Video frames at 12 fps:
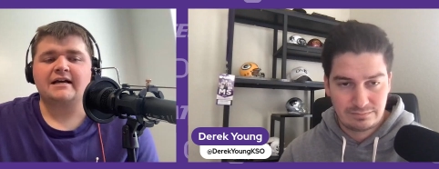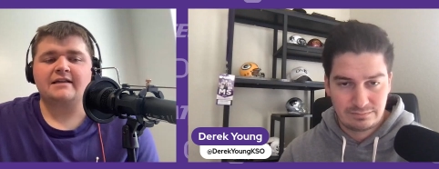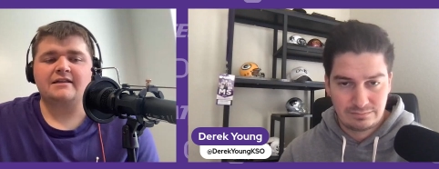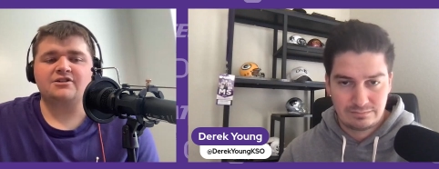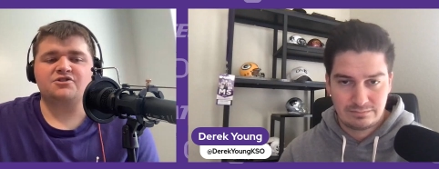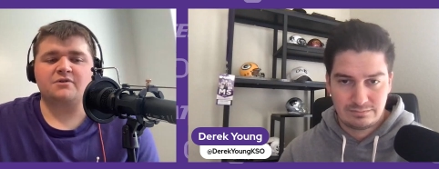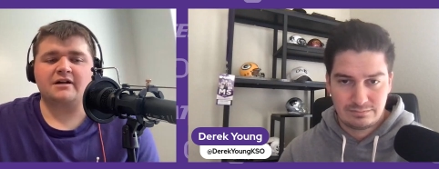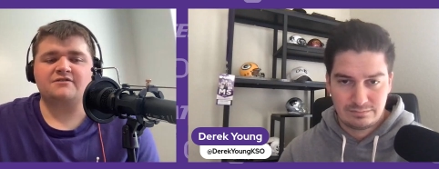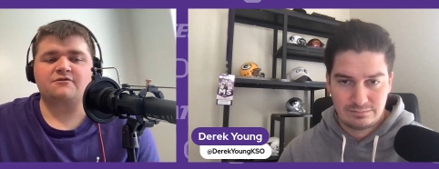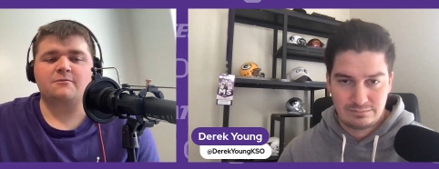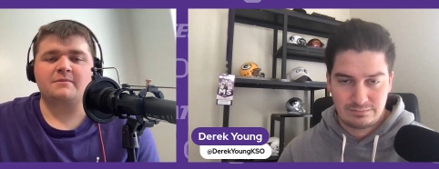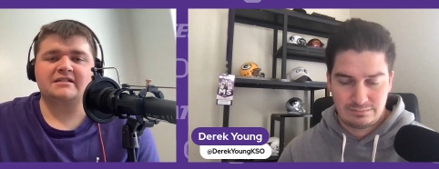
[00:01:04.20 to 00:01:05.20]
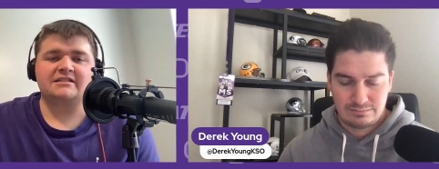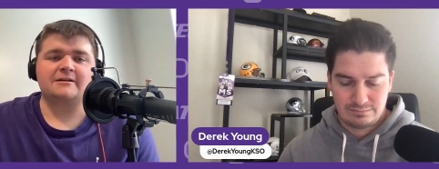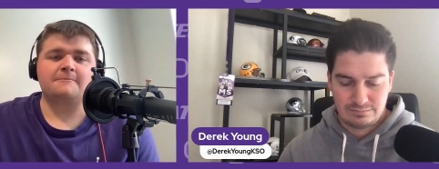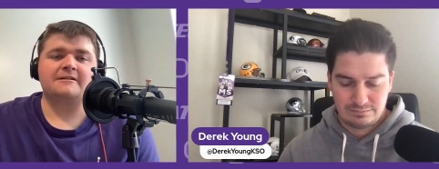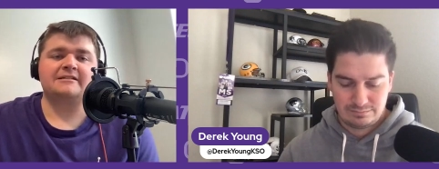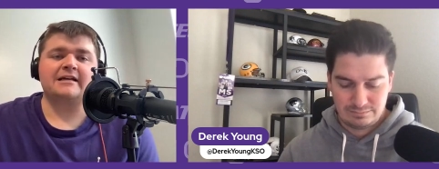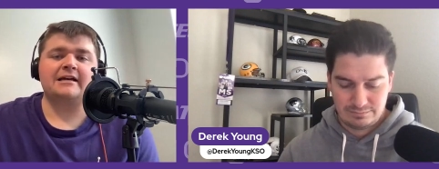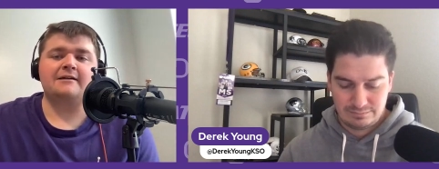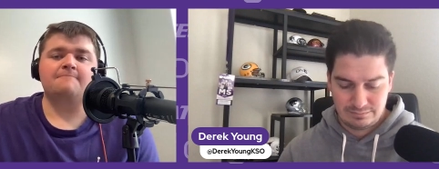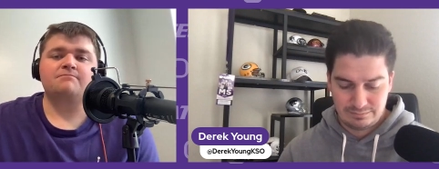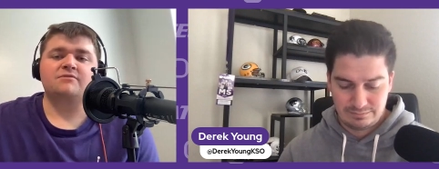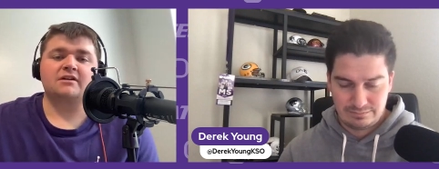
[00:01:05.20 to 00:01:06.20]
Speaker 1: and then transferred to Mississippi
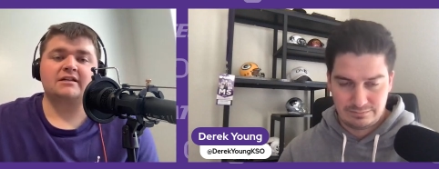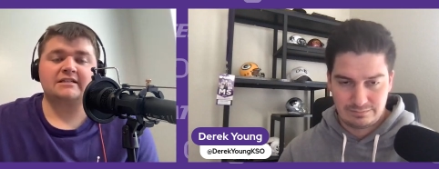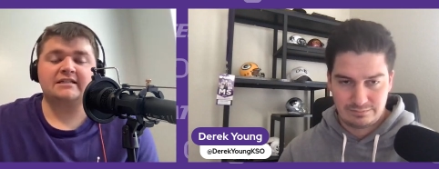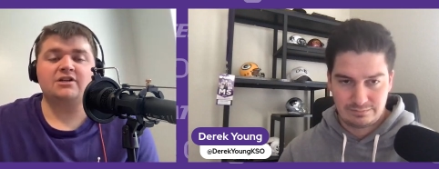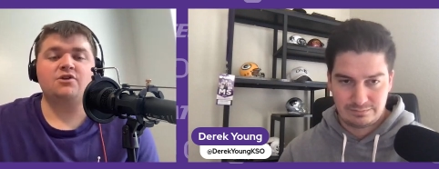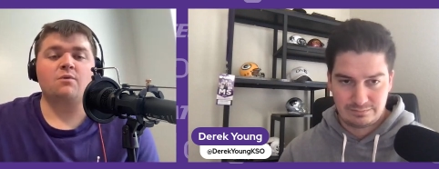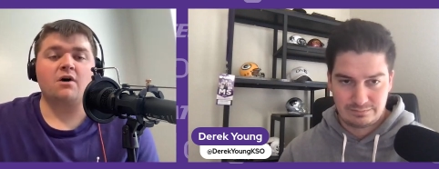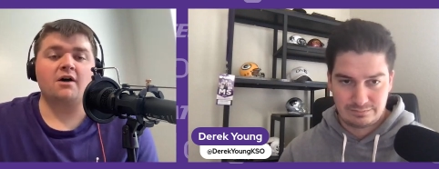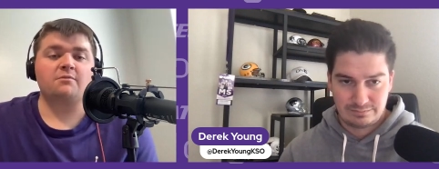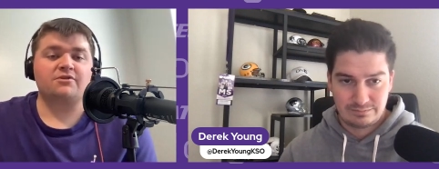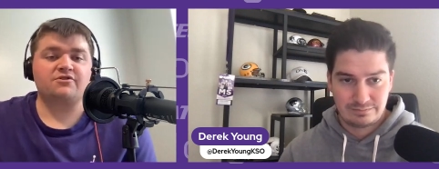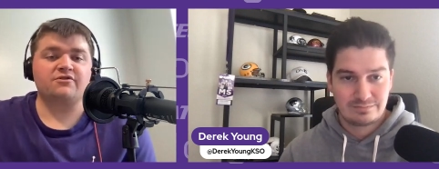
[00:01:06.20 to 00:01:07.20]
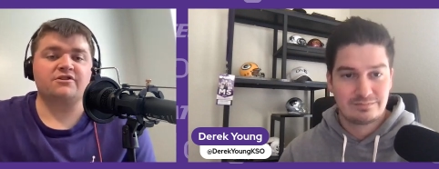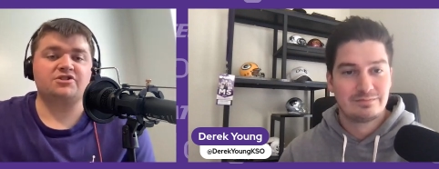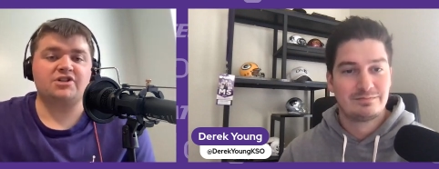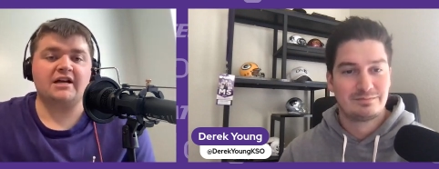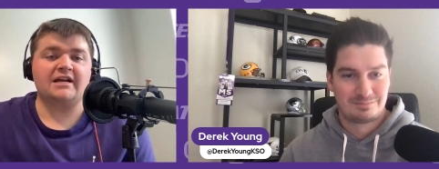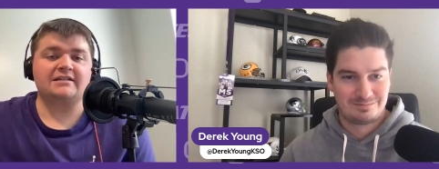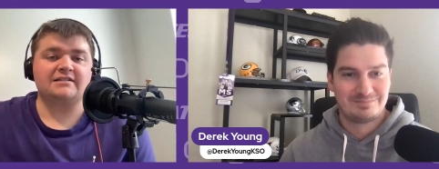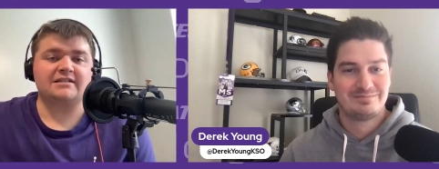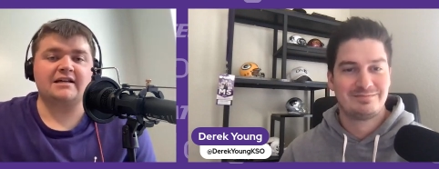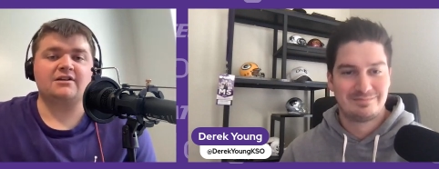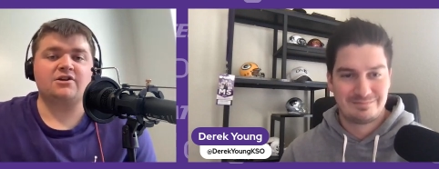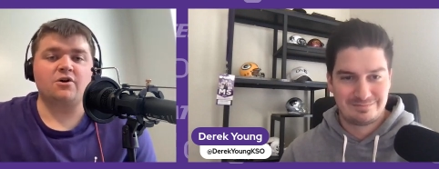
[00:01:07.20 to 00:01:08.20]
State to continue on with Chris Jans
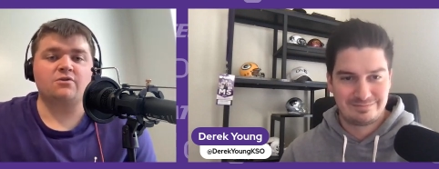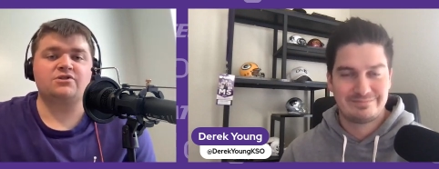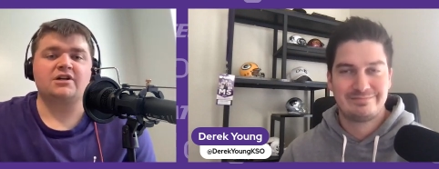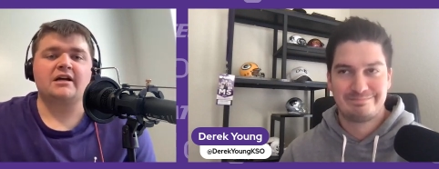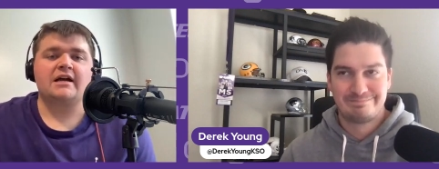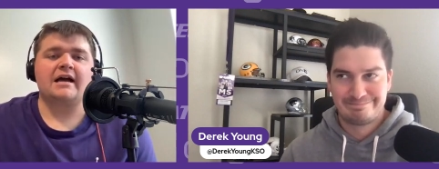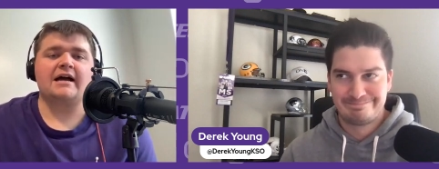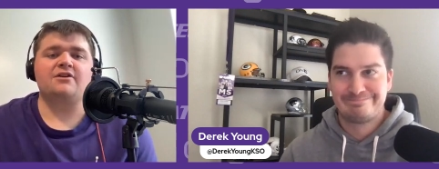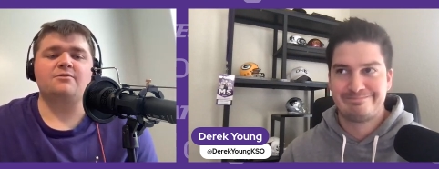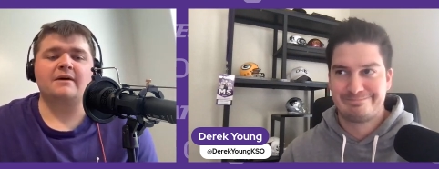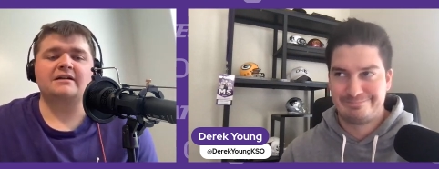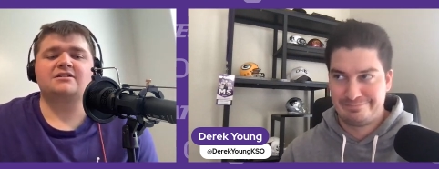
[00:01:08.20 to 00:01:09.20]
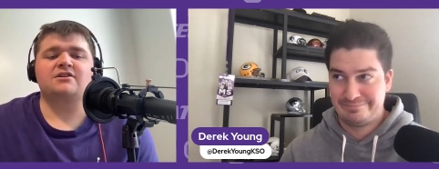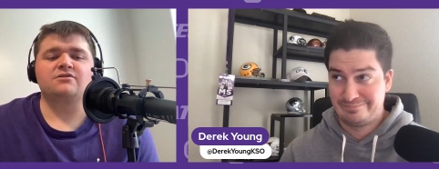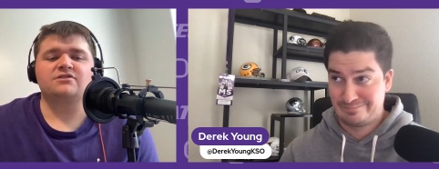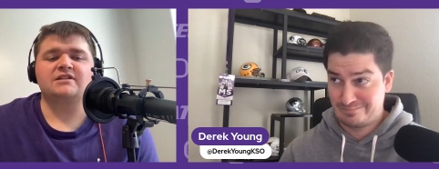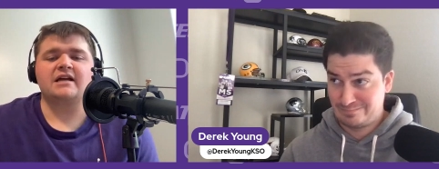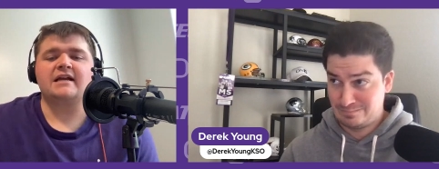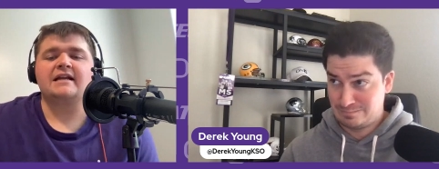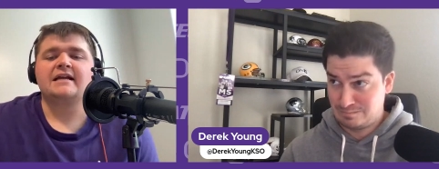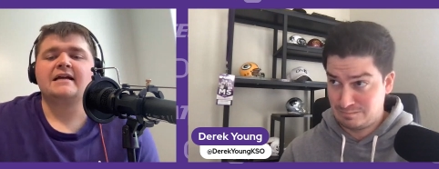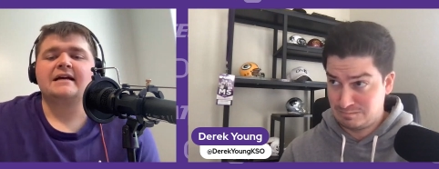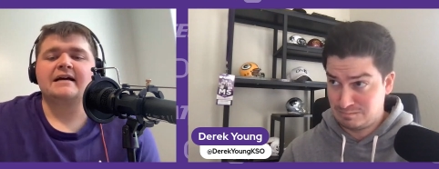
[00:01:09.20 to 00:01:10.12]
as head coach at New Mexico State.